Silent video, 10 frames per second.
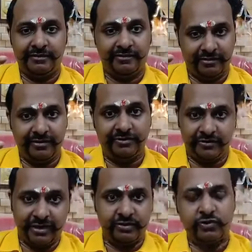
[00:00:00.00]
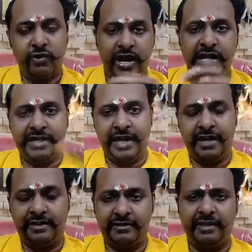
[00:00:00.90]
okay so that should go hand in
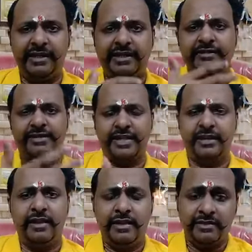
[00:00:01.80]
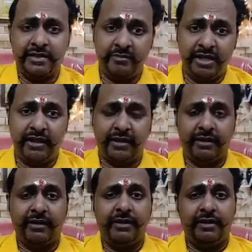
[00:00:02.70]
hand then it gives the similar
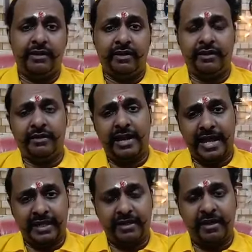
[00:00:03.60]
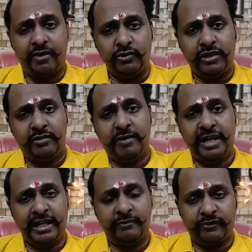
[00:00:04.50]
uh, like how the
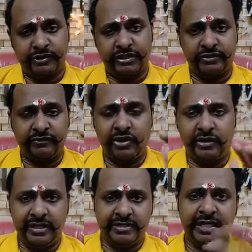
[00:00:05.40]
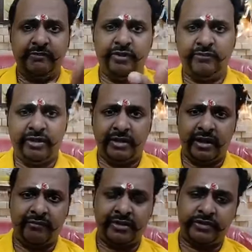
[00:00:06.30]
medical profession is following same way we are
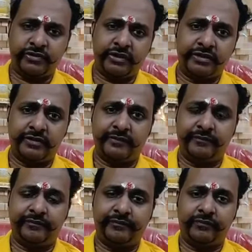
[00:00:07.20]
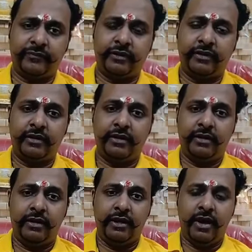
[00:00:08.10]
having the structure
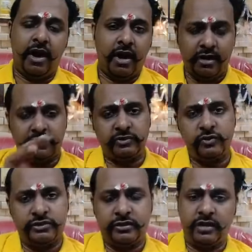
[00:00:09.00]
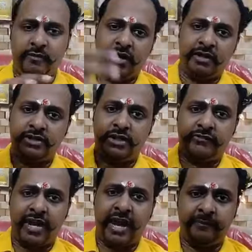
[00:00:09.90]
or use the terminology of
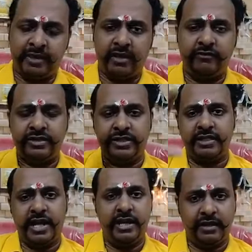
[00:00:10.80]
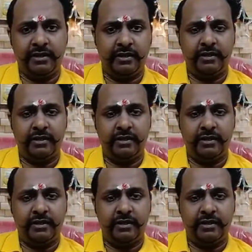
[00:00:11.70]
APTA which is like